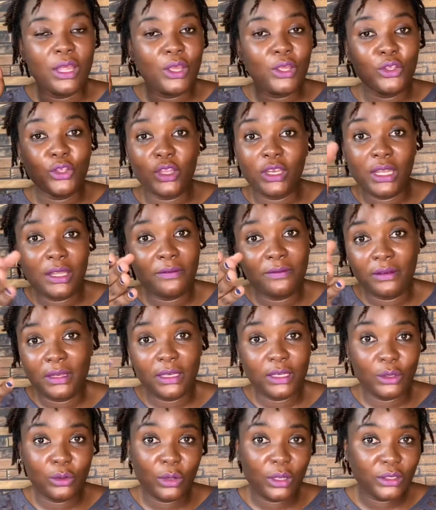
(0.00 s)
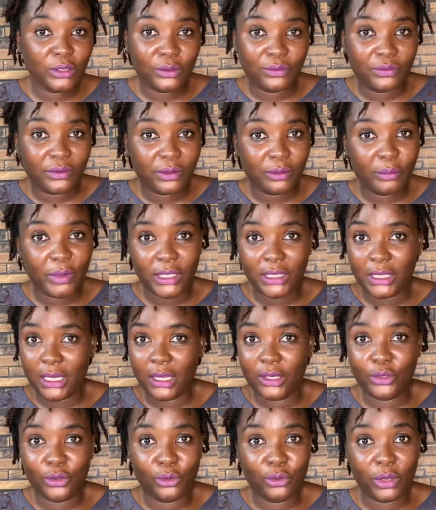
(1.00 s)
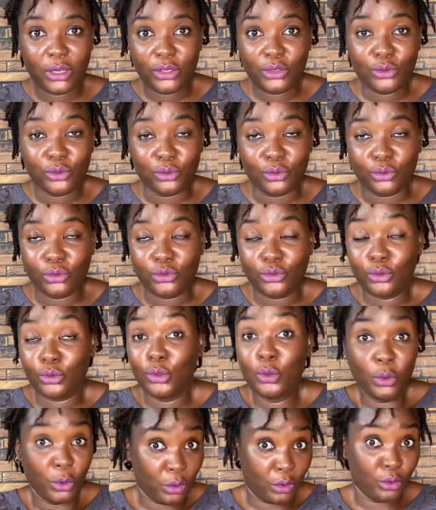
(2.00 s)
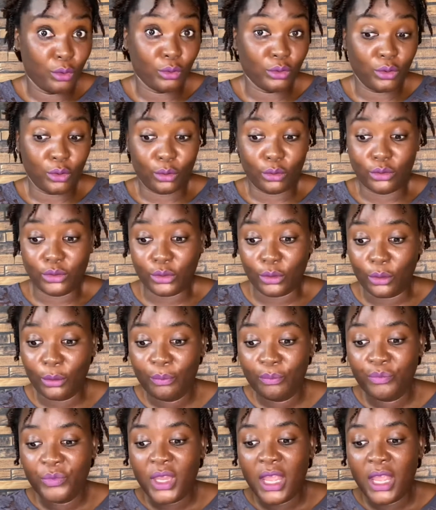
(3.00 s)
You're definitely going to feel better and you're going to look good also.